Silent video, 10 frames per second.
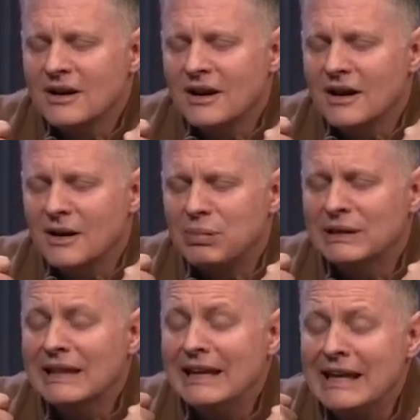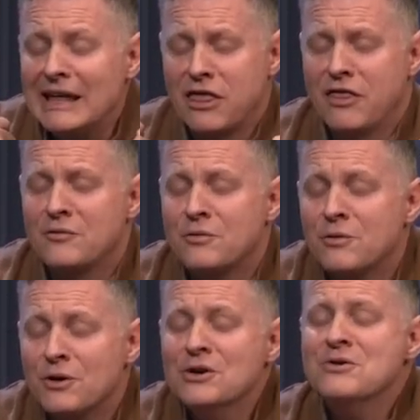uh, plea
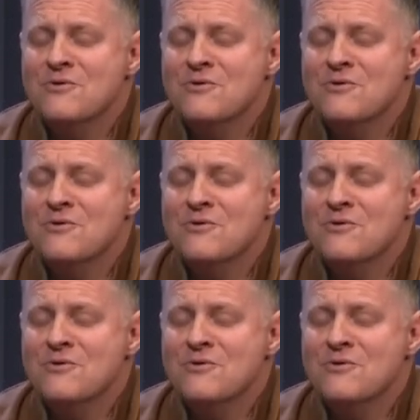through